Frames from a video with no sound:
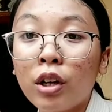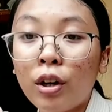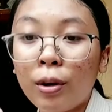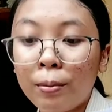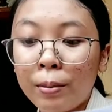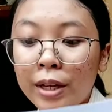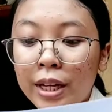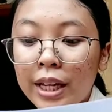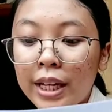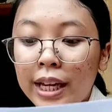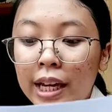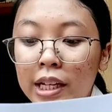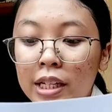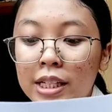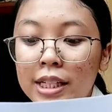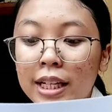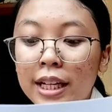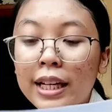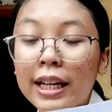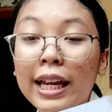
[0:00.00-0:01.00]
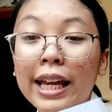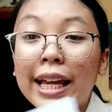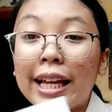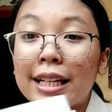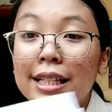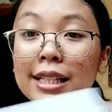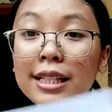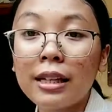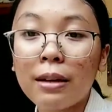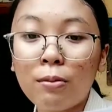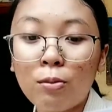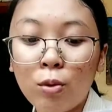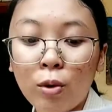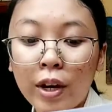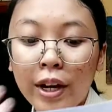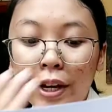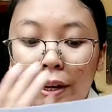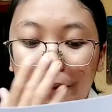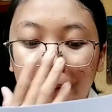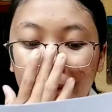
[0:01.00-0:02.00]
communication in some
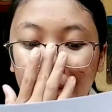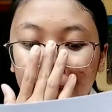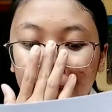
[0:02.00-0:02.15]
way.